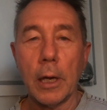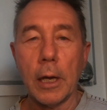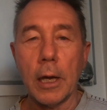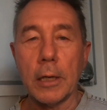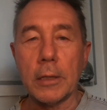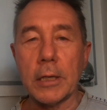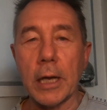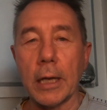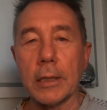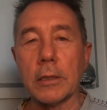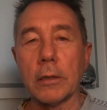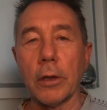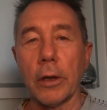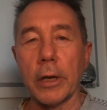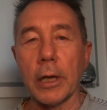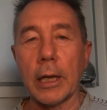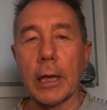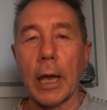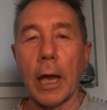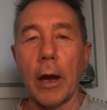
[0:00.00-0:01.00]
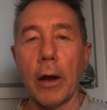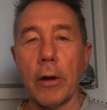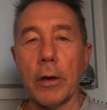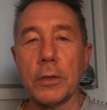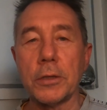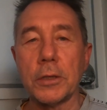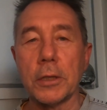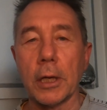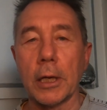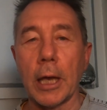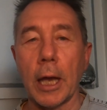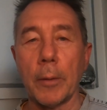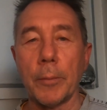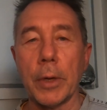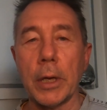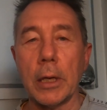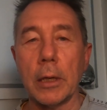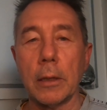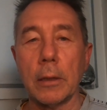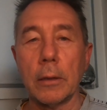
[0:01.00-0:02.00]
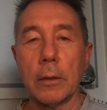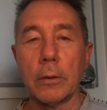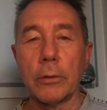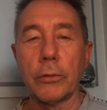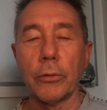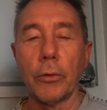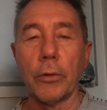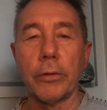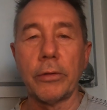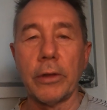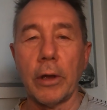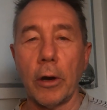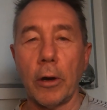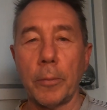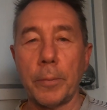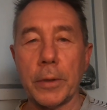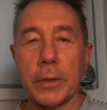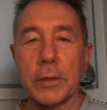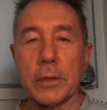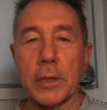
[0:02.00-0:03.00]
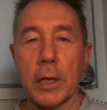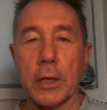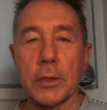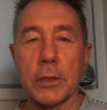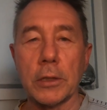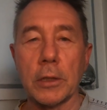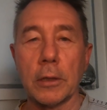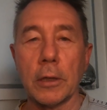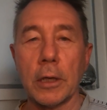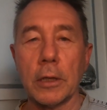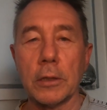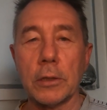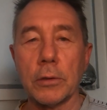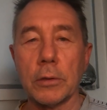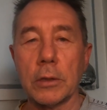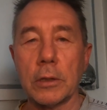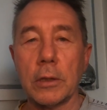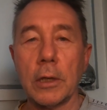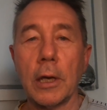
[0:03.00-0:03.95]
It takes a lot of courage to come in to a therapy session, into